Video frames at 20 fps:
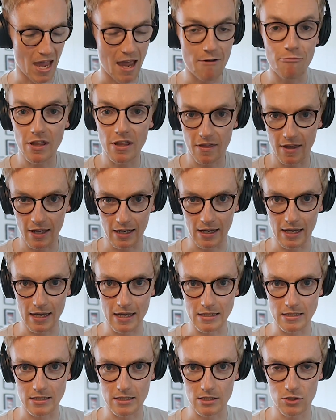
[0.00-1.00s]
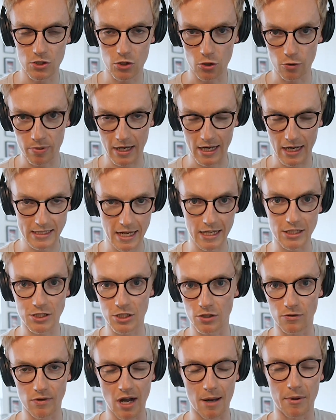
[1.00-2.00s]
everything is super
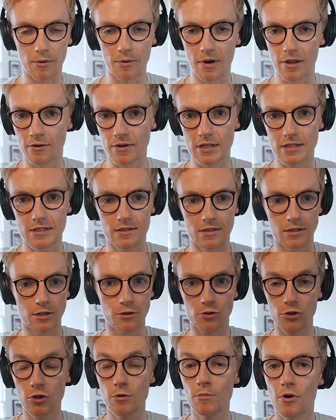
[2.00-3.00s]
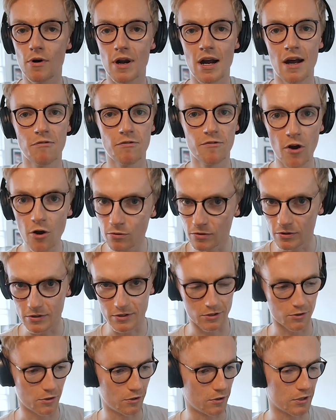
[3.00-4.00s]
attention grabby, whether it's YouTube or our
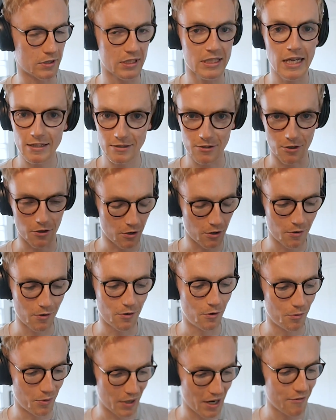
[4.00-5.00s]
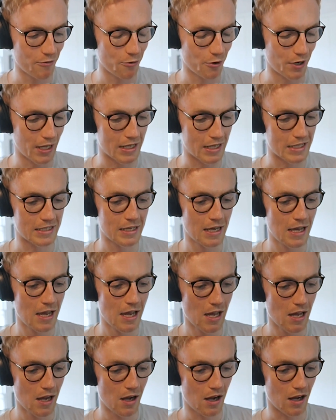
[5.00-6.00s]
phones or TikTok or whatever it is.
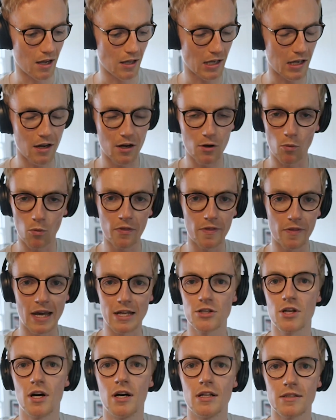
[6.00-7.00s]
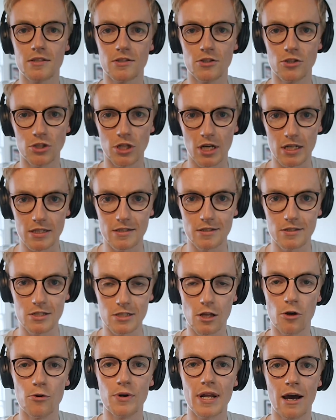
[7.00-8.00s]
You kind of want that chance to just
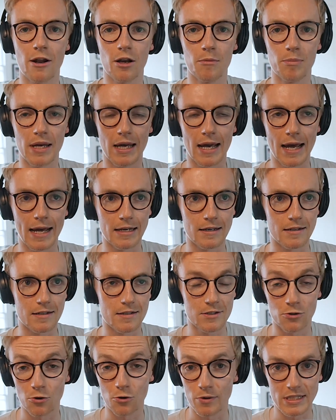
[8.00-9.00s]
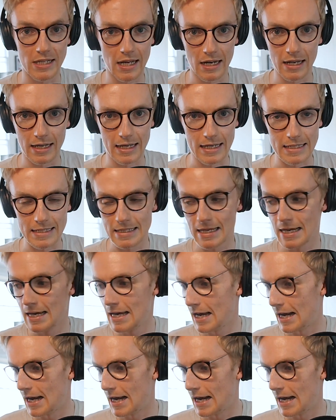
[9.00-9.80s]
slow down a bit, and storytelling is